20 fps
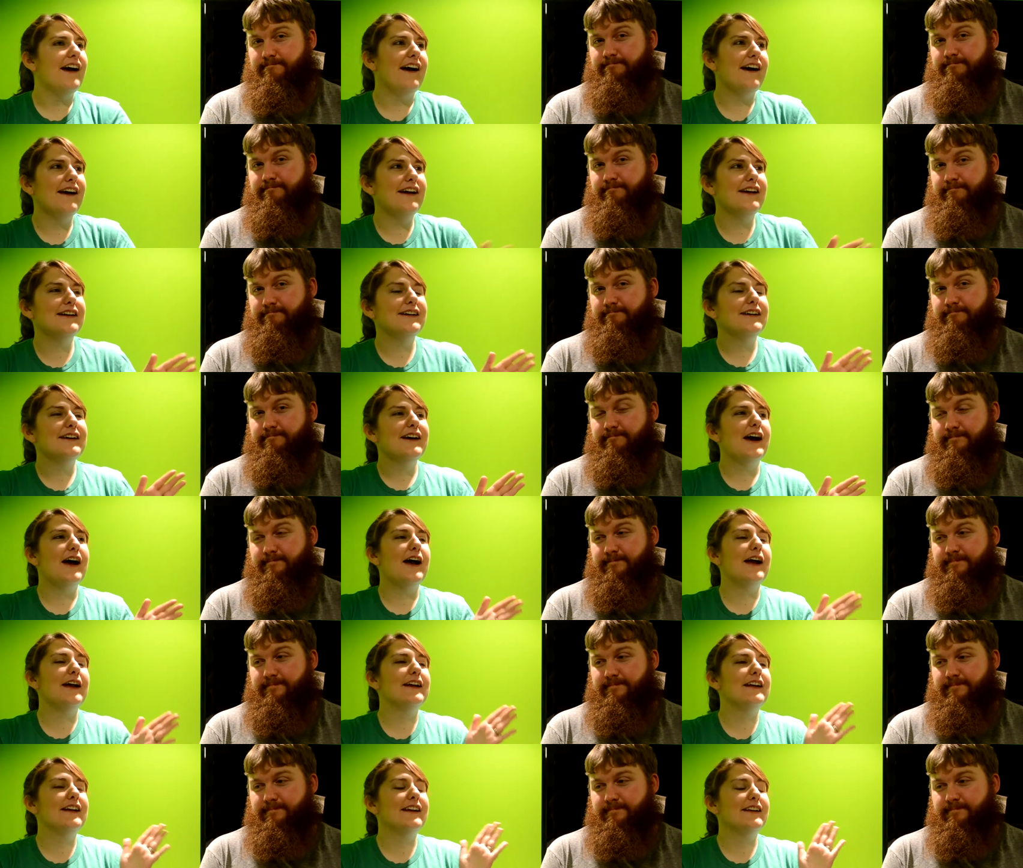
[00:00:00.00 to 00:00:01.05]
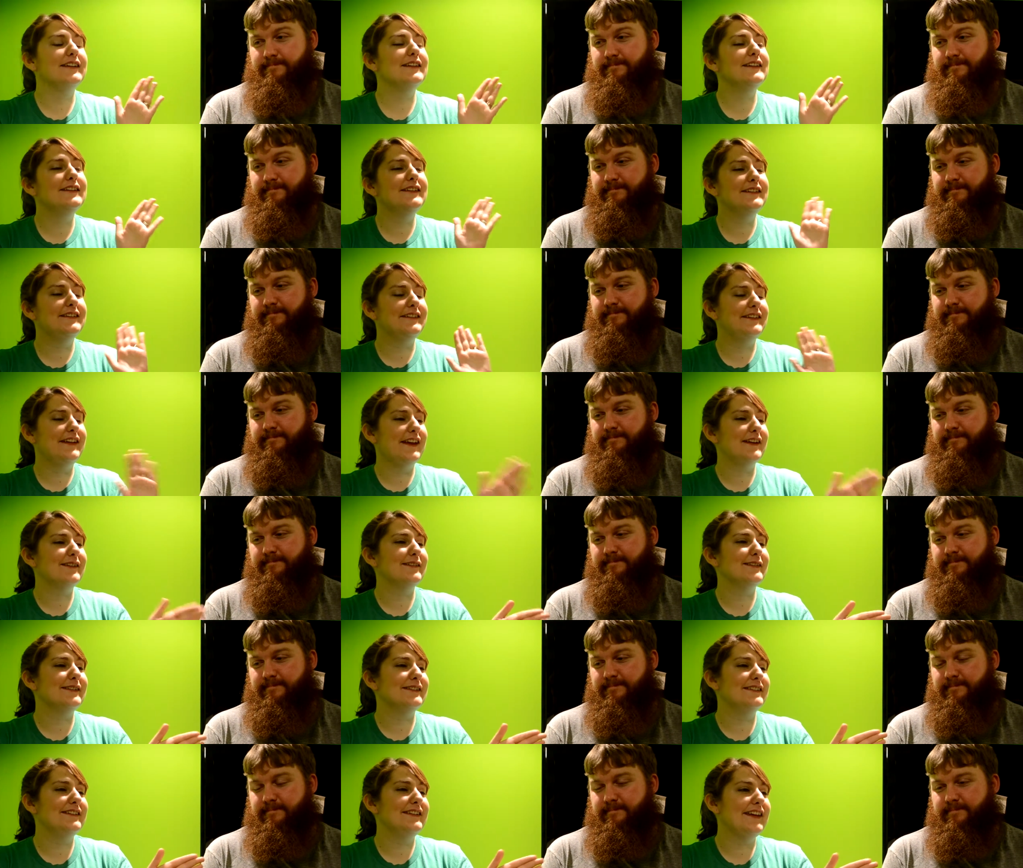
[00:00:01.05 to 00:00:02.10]
Speaker 1: I can
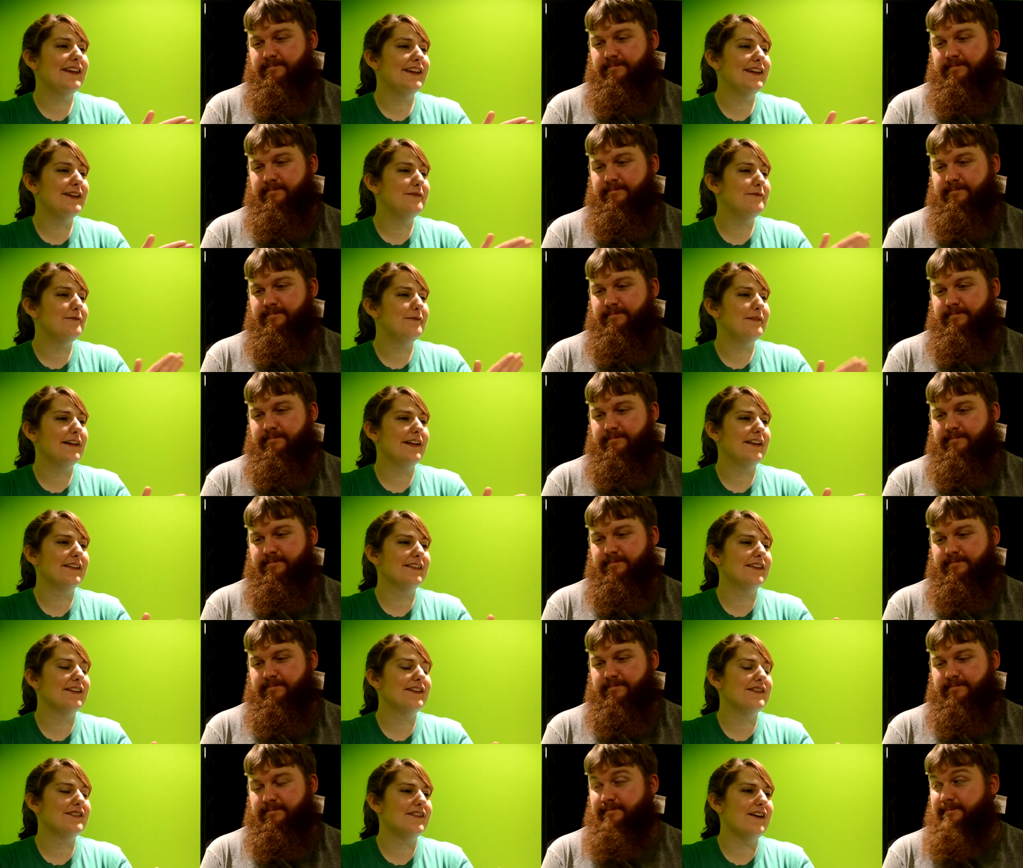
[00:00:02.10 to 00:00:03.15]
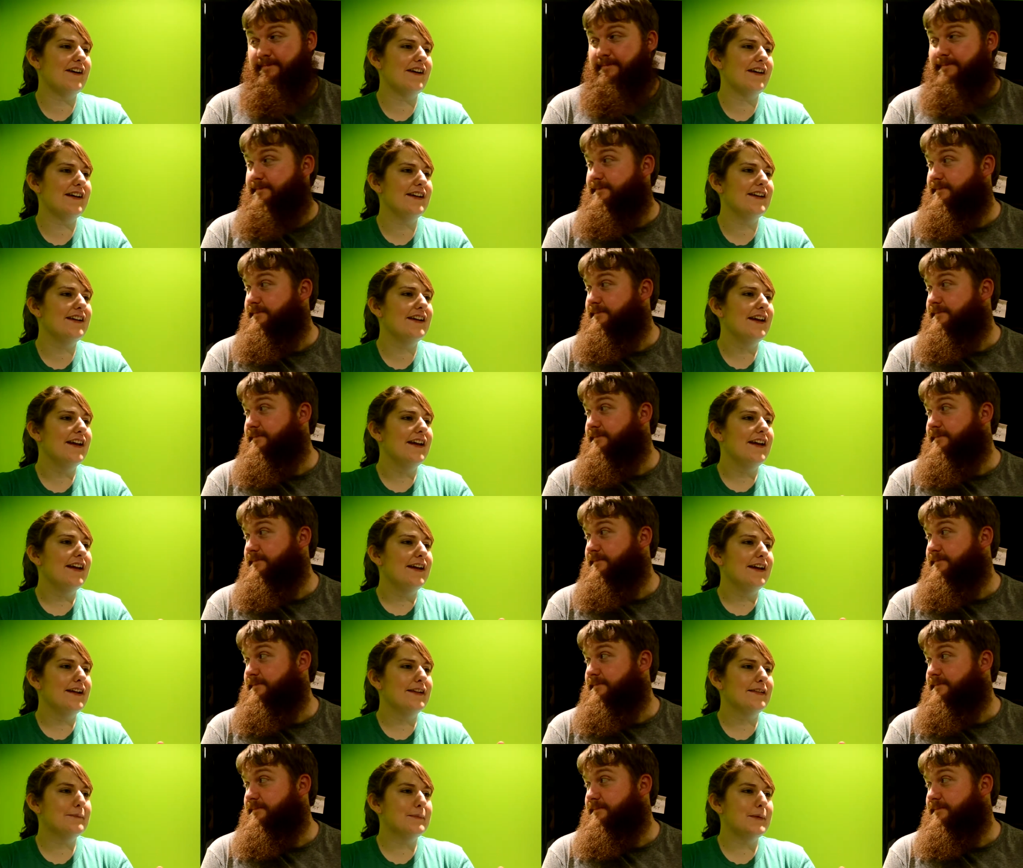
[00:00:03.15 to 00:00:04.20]
guarantee when I start crying,
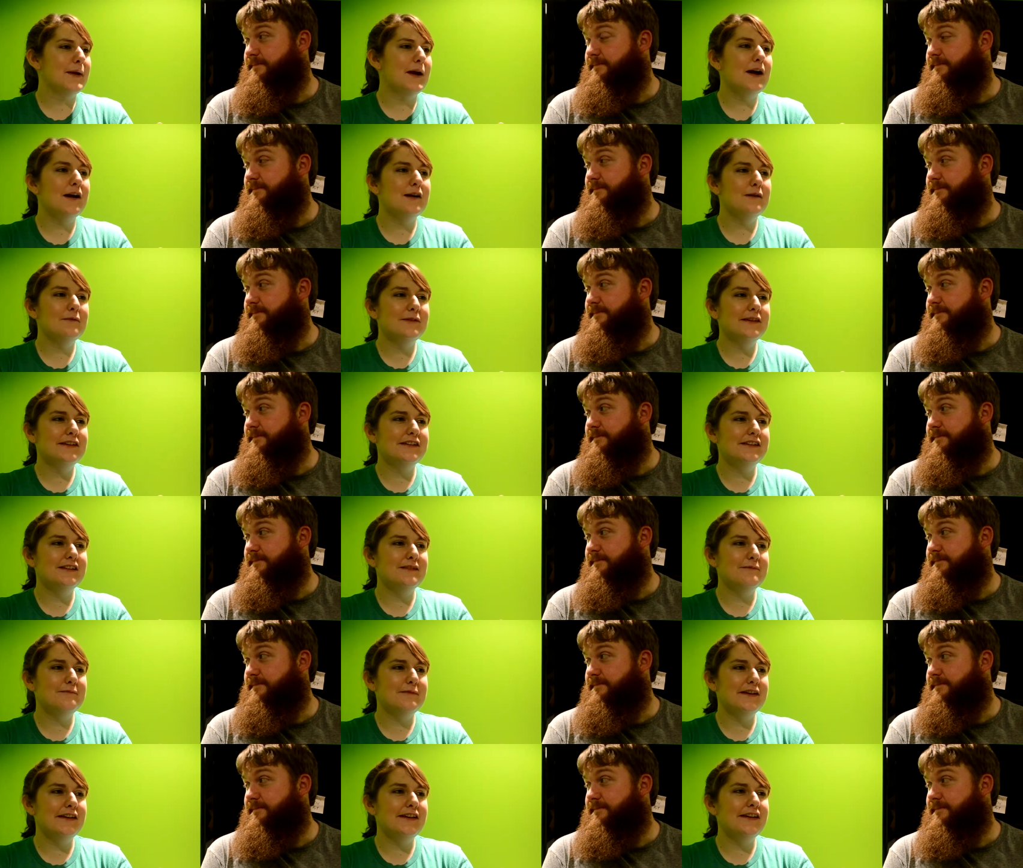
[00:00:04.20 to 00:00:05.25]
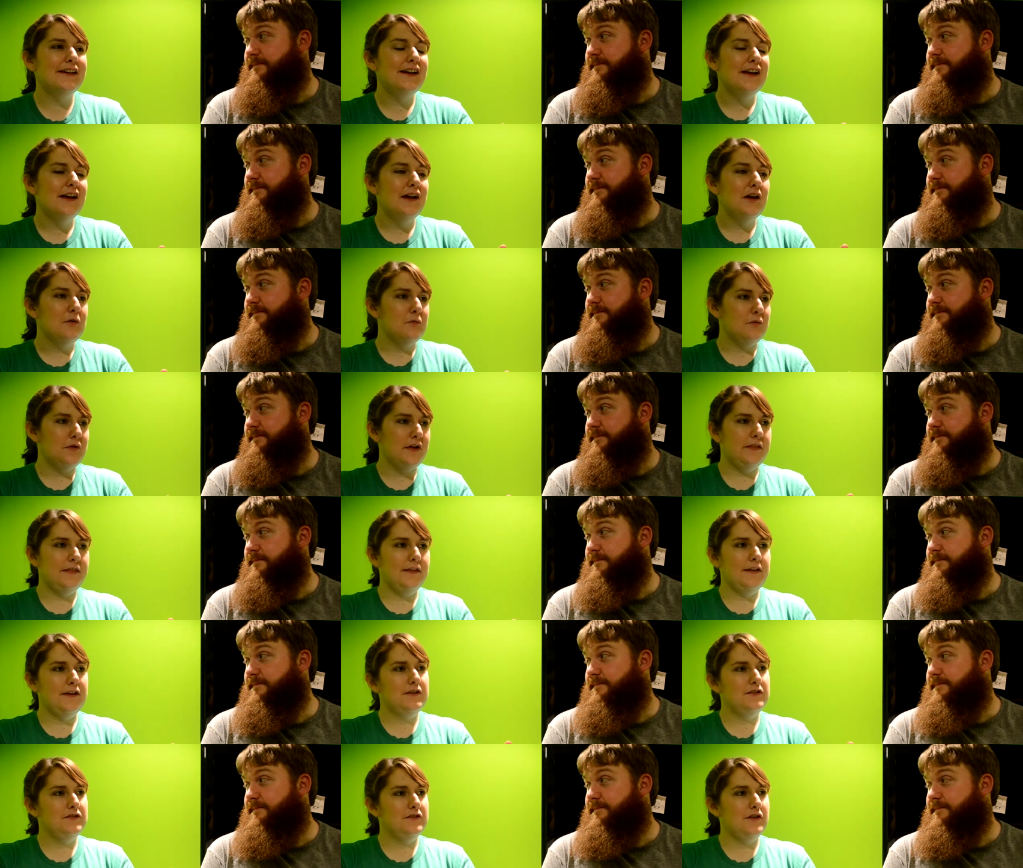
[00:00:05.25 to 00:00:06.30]
it's probably going to be when
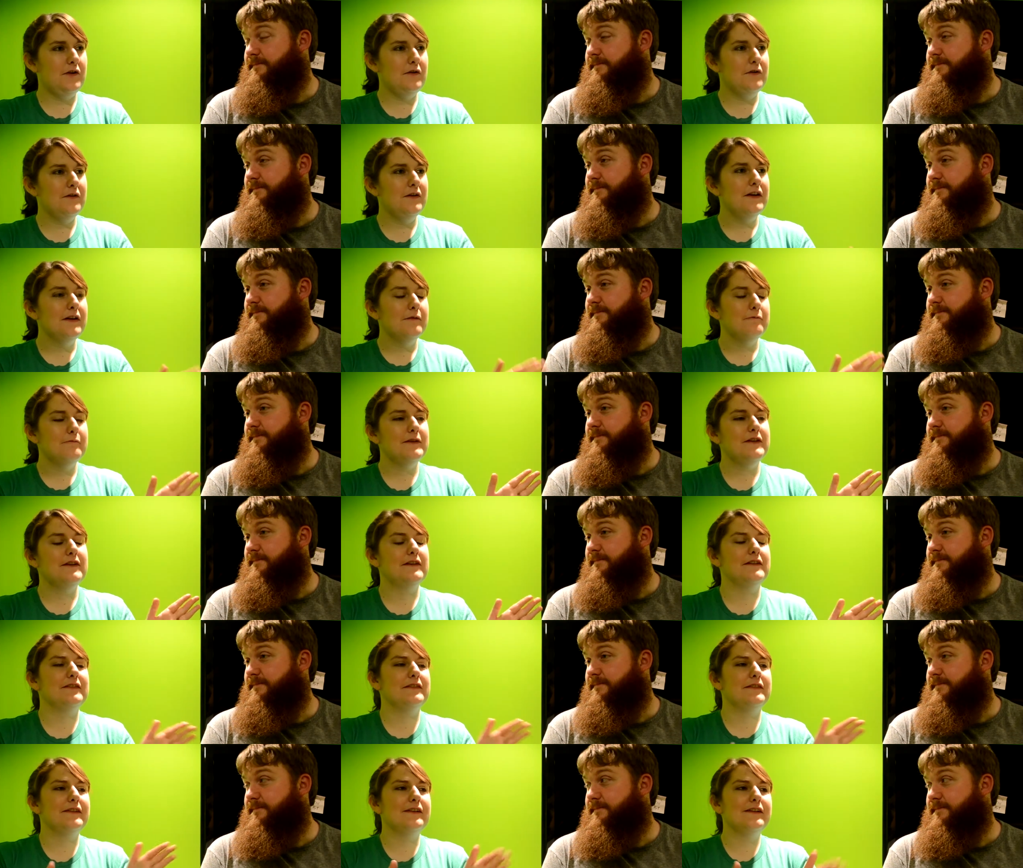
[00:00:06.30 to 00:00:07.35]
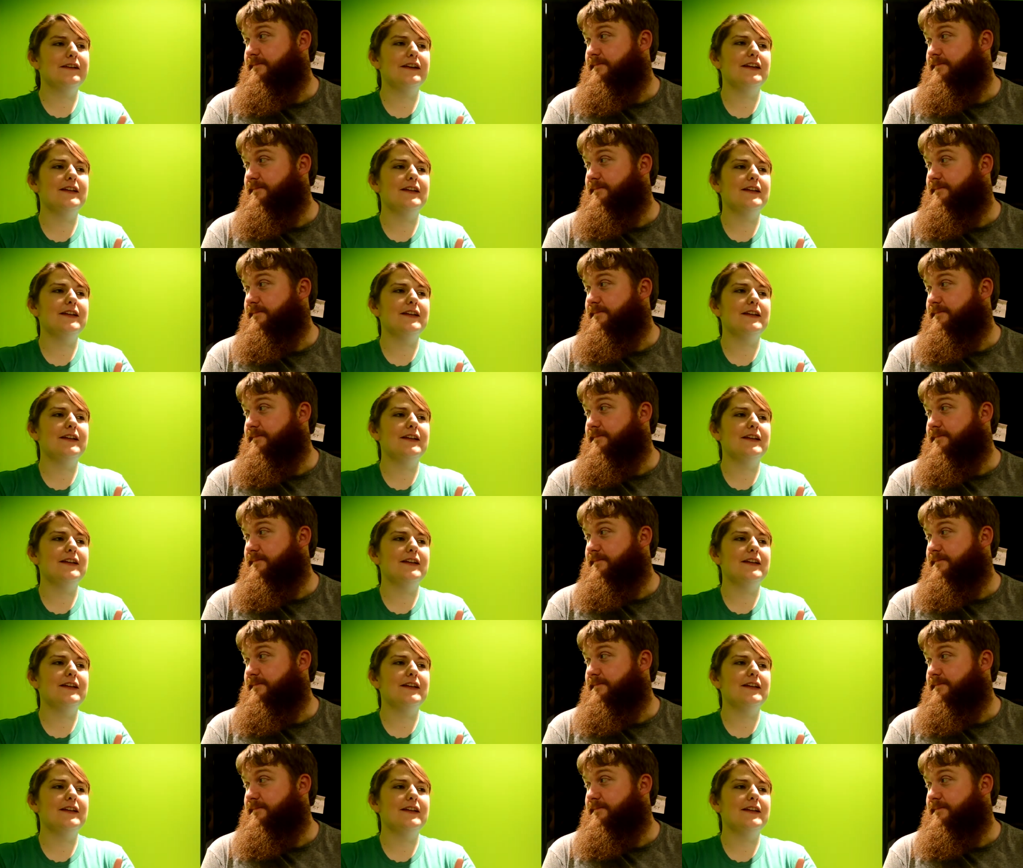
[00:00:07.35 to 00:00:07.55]
they show, because they're